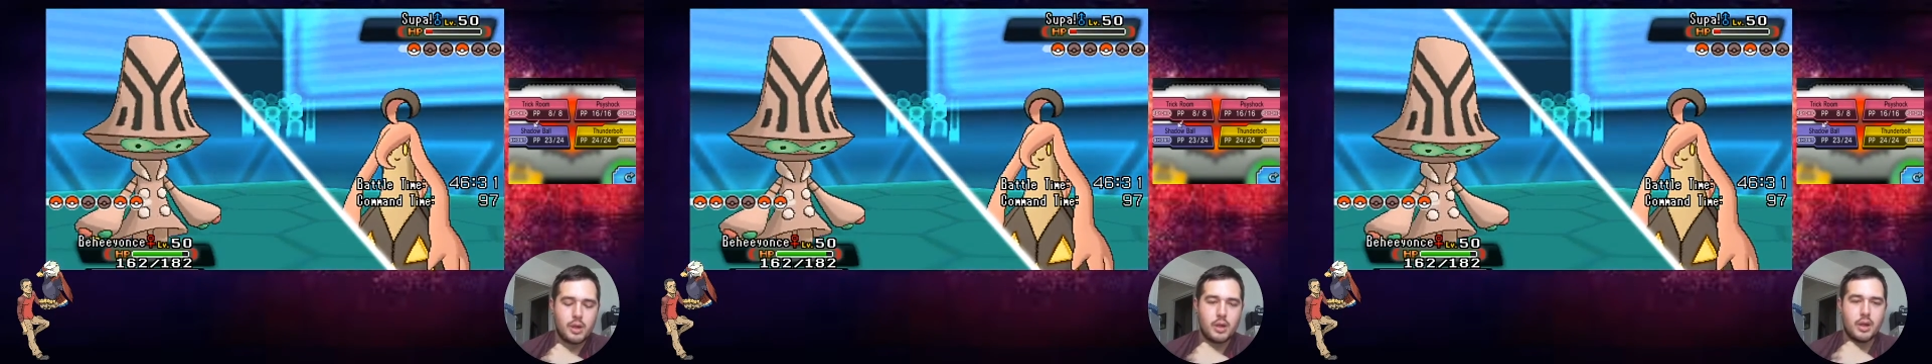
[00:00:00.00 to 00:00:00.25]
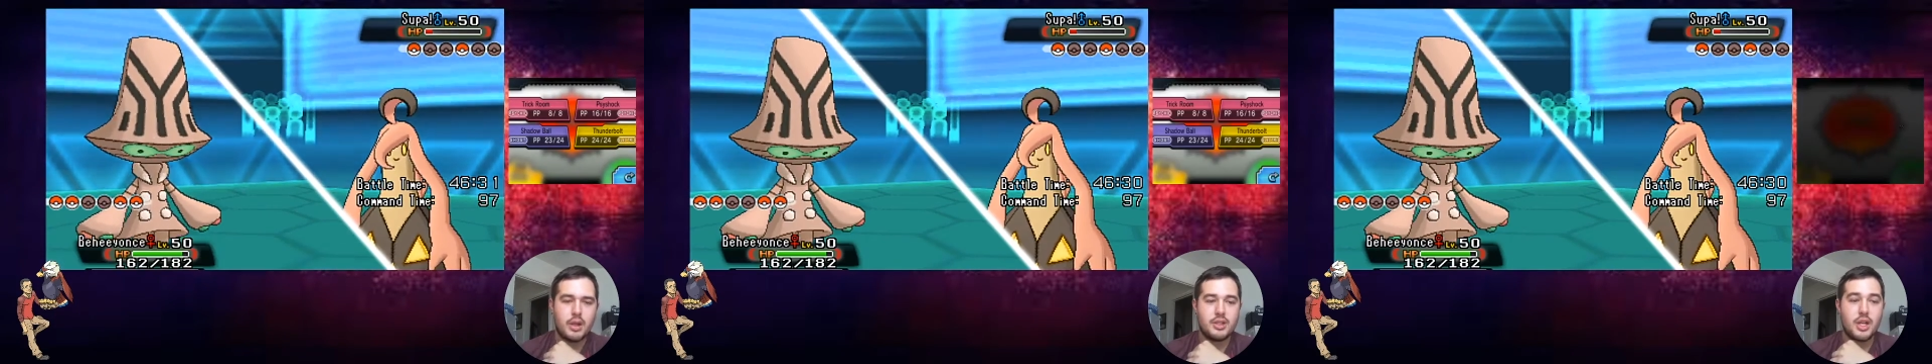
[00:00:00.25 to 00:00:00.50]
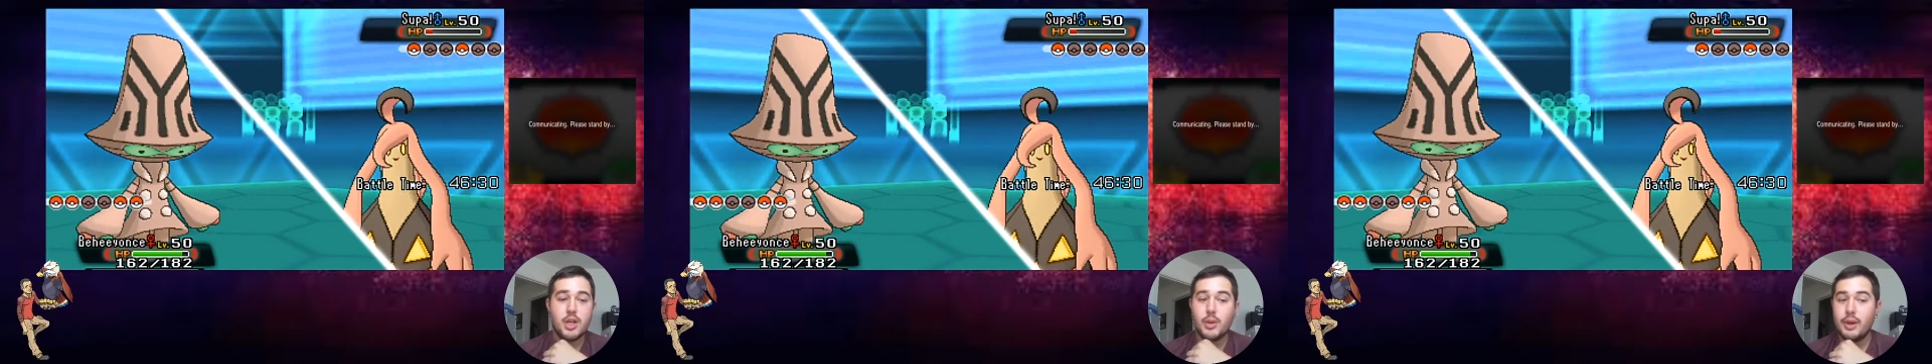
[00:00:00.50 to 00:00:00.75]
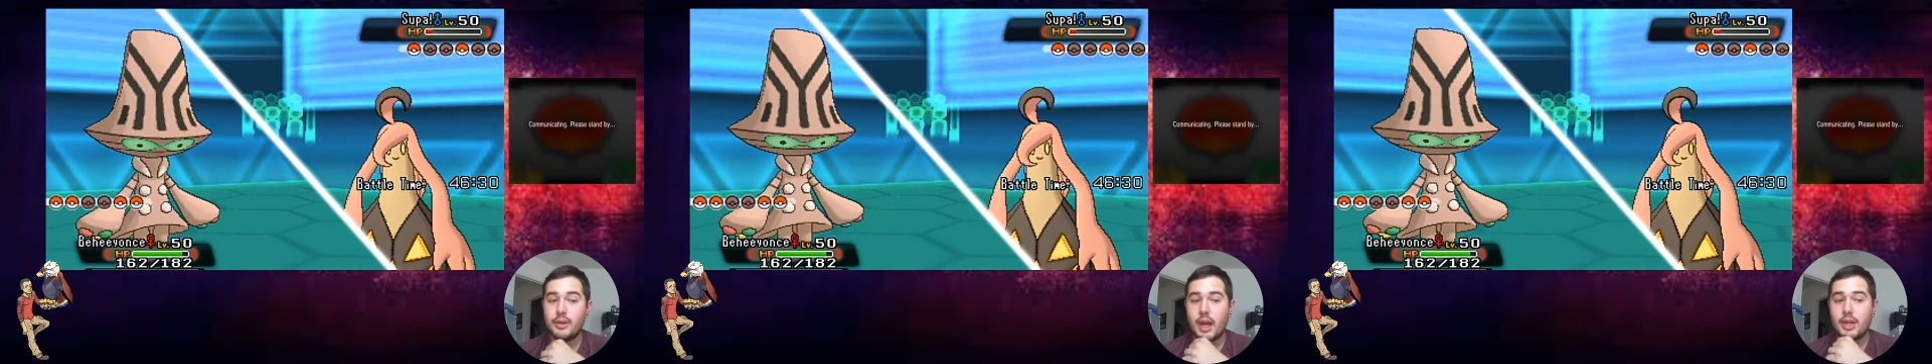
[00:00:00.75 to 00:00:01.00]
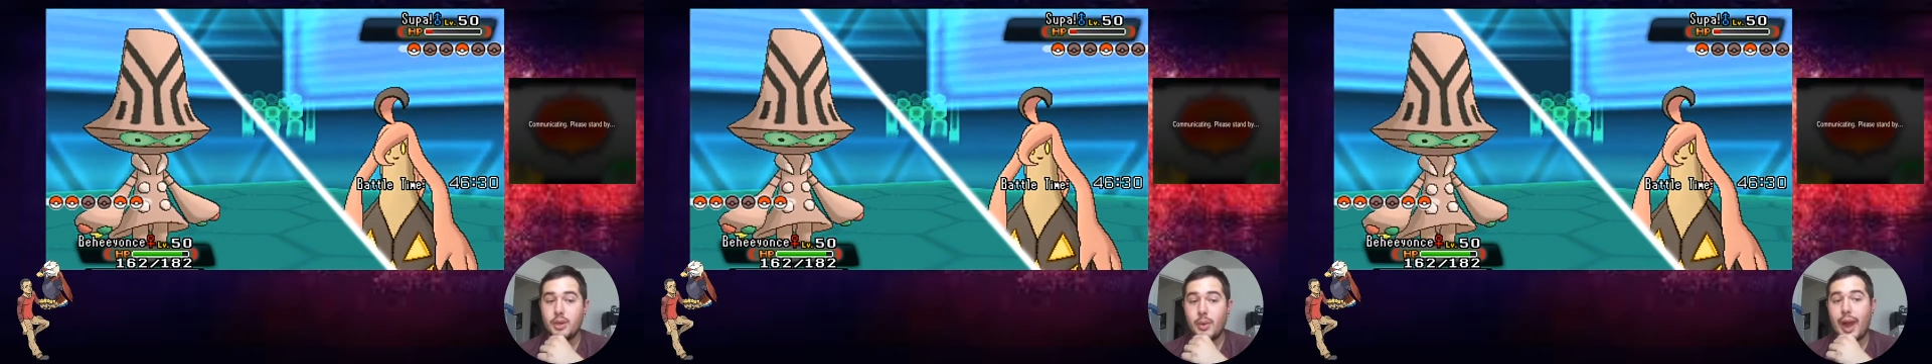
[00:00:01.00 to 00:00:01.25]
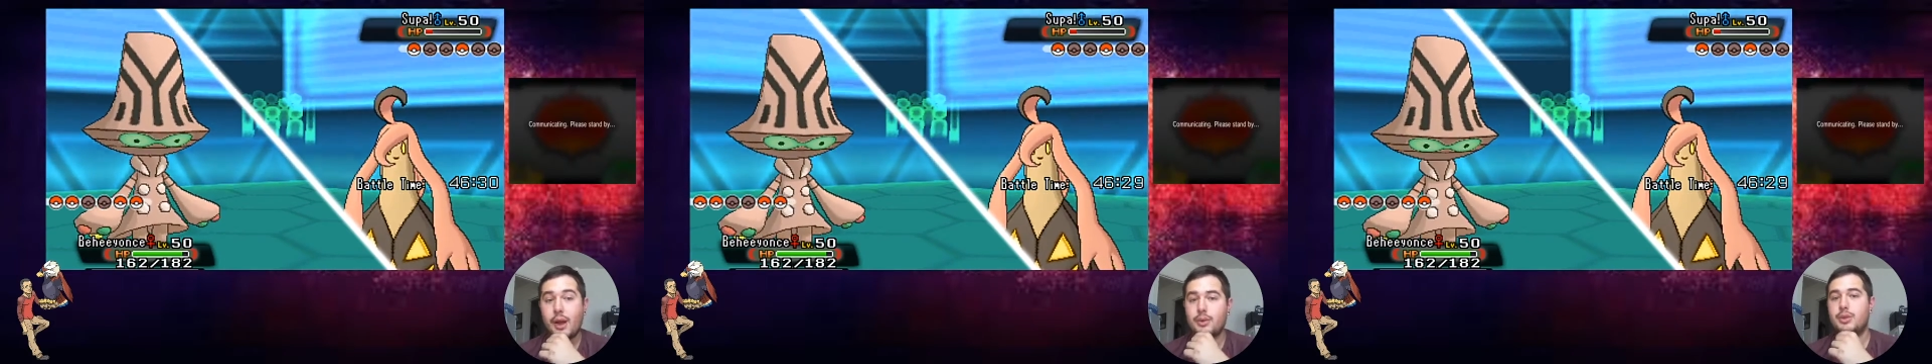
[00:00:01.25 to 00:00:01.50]
Because I do
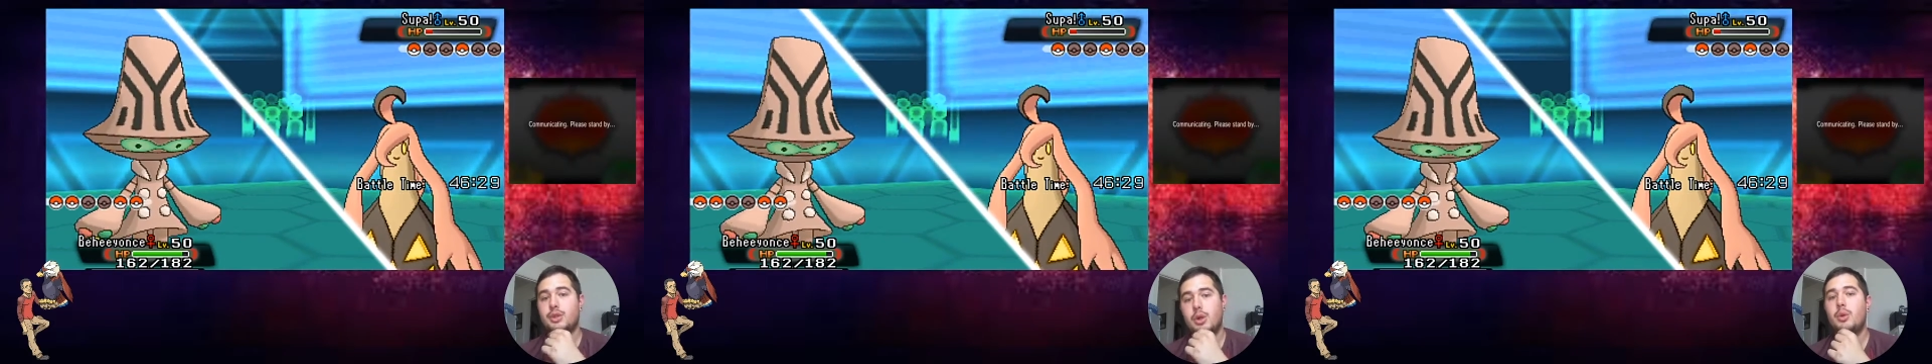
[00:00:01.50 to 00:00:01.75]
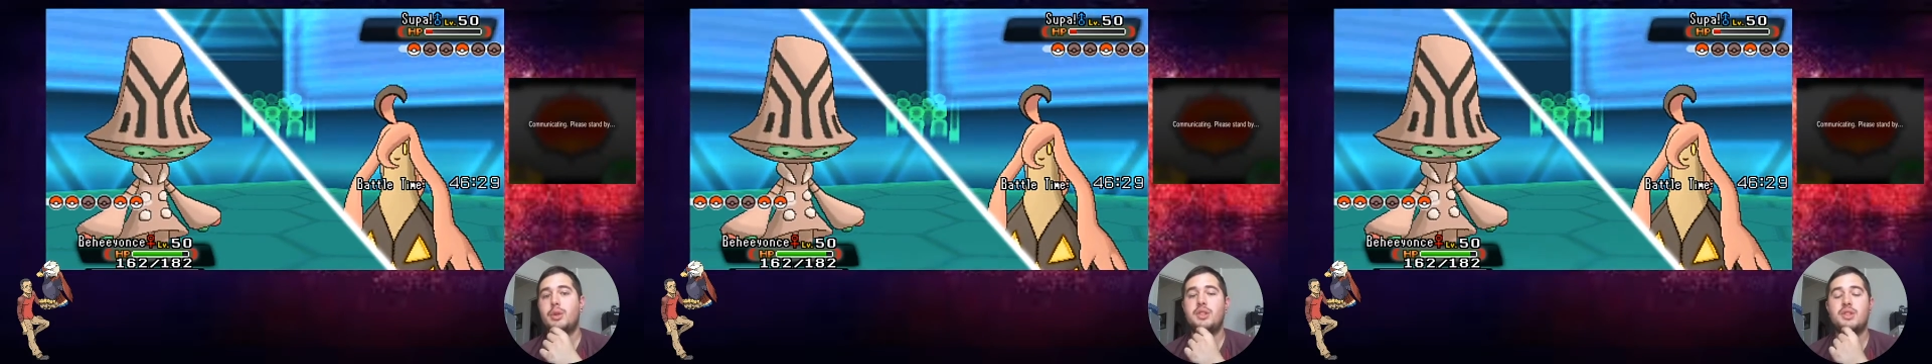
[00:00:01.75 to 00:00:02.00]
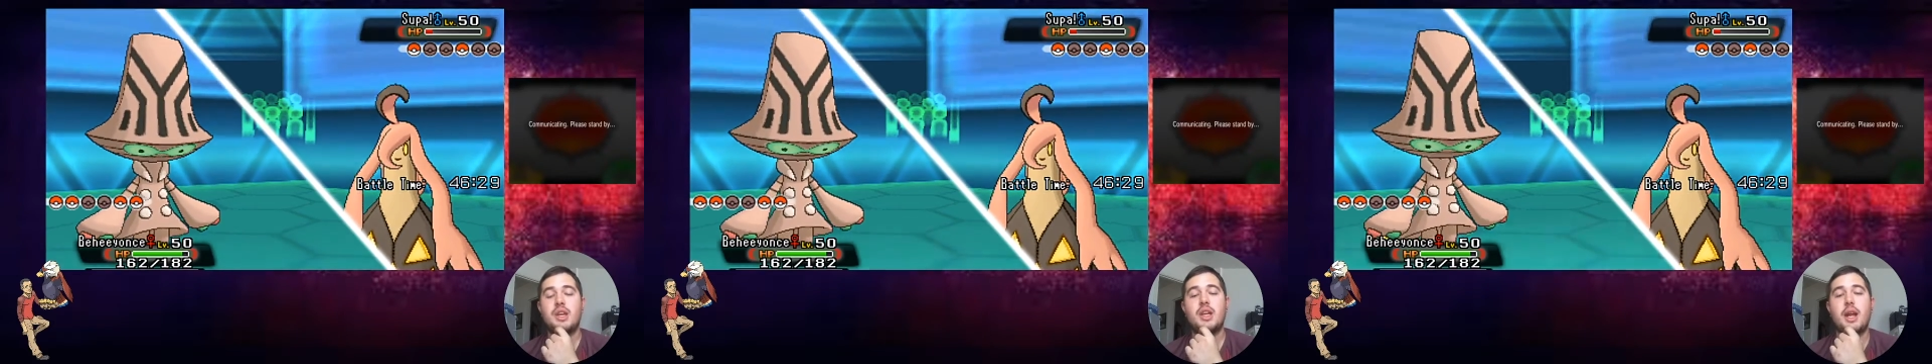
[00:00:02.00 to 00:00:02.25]
out slow this thing.